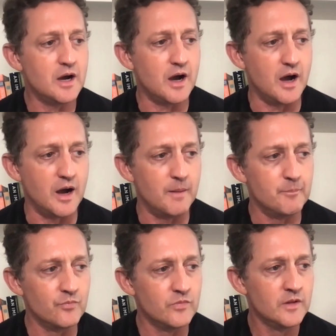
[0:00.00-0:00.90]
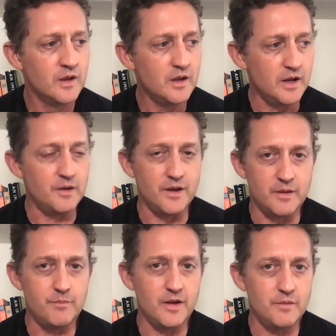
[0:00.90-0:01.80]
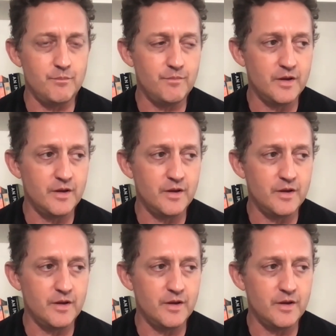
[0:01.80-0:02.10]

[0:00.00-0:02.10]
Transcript: um, it, it it